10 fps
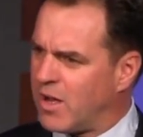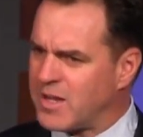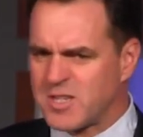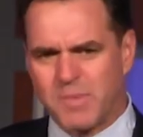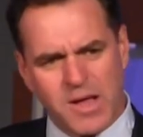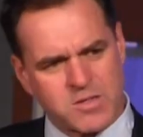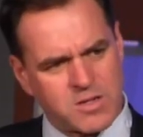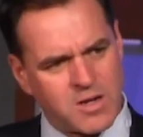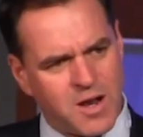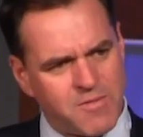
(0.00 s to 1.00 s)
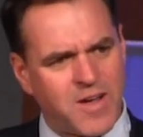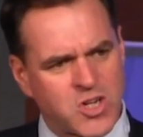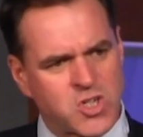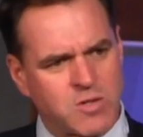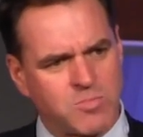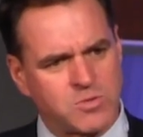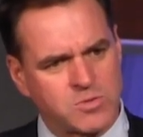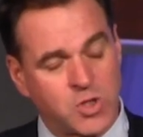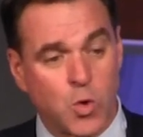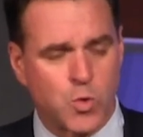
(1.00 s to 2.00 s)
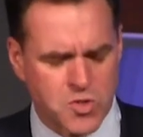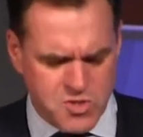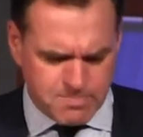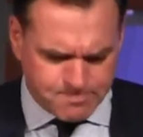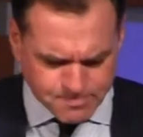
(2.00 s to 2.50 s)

unexpected and unfashionable course.